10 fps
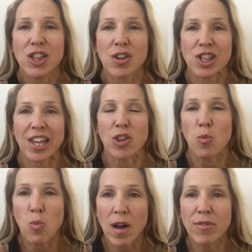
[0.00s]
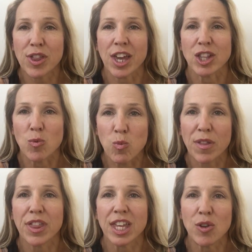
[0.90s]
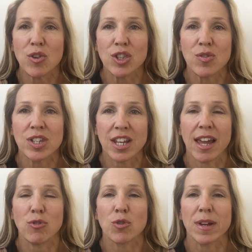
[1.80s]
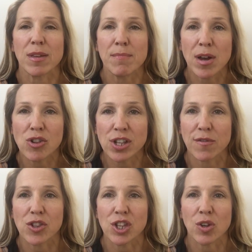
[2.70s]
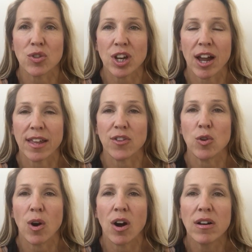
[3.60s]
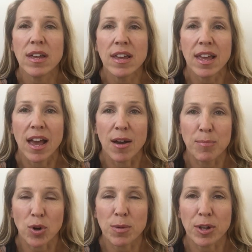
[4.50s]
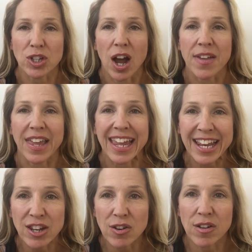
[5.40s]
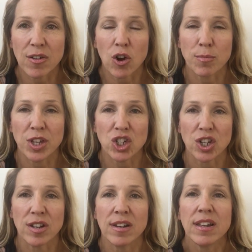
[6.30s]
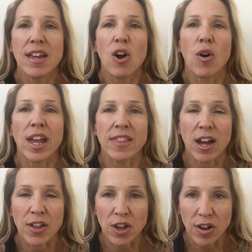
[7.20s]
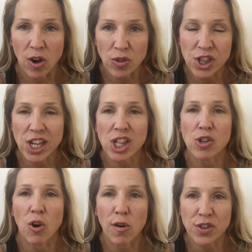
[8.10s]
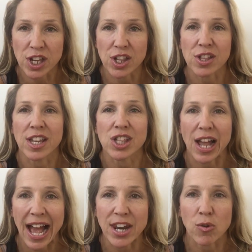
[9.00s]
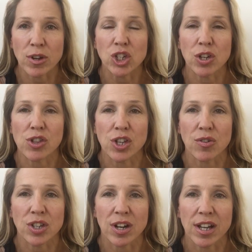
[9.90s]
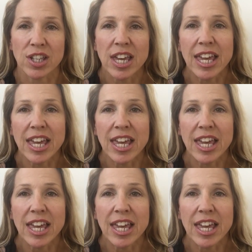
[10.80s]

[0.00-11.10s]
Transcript: So I said, the one thing you can do today, which will make the most difference to your diet if you are a bodybuilder, either in a competition, in either on season or off season, is to add a green juice to your diet.